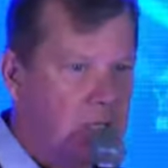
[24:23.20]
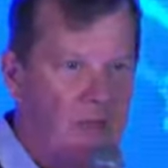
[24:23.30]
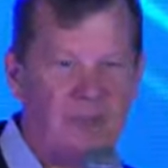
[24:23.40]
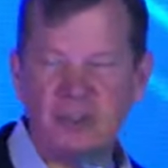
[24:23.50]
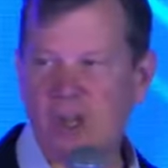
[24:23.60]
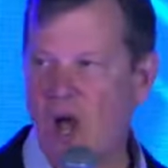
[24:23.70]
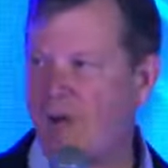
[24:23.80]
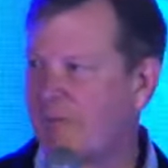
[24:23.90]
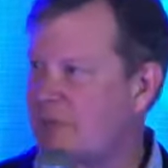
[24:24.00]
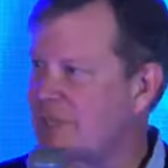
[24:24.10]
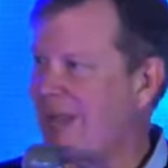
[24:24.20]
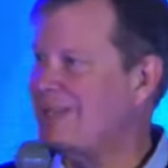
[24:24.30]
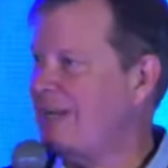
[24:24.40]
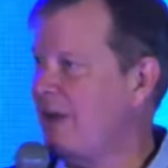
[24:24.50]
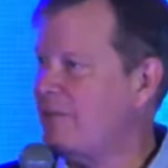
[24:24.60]
at this conference, I
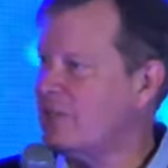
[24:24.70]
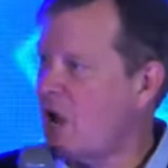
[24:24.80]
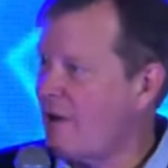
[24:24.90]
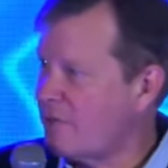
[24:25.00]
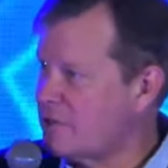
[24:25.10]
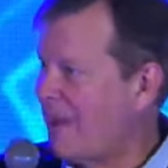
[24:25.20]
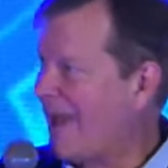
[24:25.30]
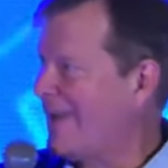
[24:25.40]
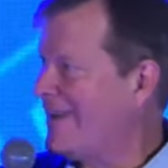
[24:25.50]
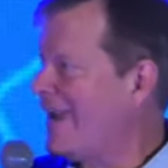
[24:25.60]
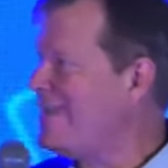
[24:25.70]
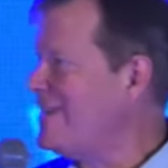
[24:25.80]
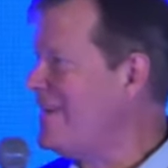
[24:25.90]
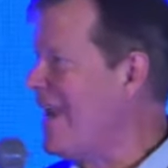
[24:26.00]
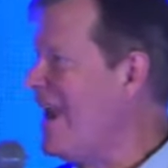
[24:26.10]
attended this conference back in
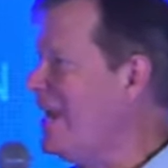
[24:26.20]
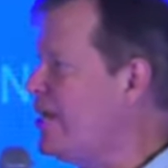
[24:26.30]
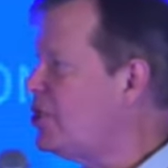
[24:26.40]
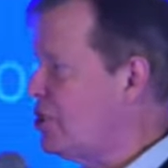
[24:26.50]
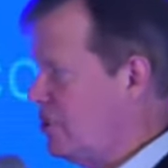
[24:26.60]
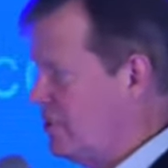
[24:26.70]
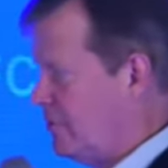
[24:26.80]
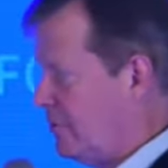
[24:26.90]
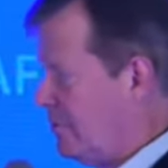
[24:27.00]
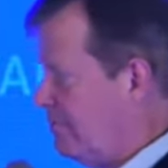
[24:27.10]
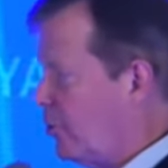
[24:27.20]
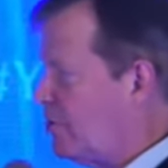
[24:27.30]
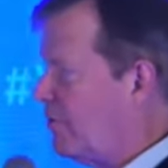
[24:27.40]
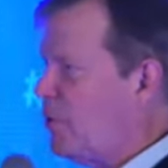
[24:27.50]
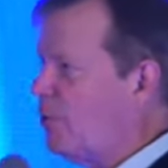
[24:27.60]
1982.
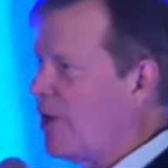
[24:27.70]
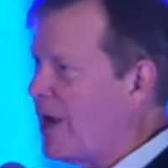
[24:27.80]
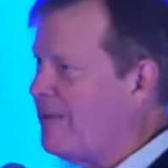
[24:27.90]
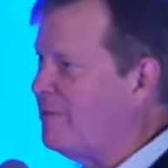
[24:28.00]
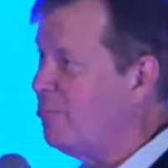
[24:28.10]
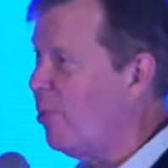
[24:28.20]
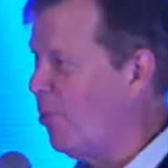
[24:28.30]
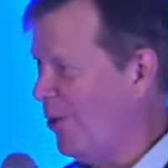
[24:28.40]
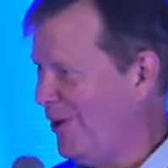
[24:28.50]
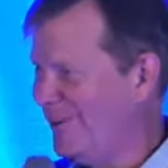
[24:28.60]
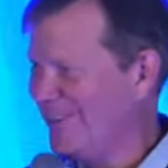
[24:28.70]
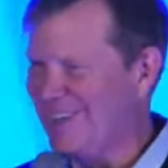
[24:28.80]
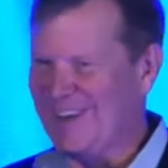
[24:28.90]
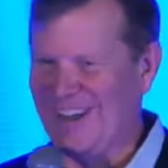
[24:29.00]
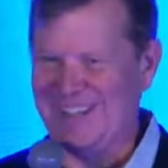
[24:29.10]
Most of you were not even born
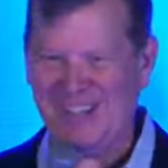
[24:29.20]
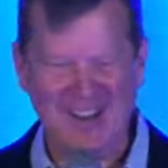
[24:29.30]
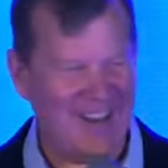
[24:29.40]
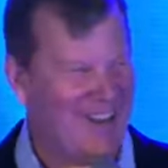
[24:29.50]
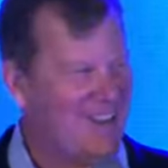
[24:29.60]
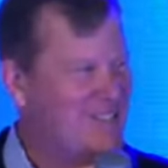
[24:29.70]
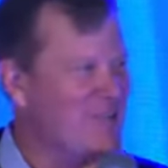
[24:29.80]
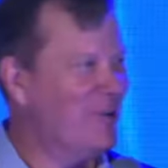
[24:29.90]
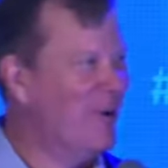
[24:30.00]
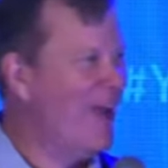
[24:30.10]
in 1982.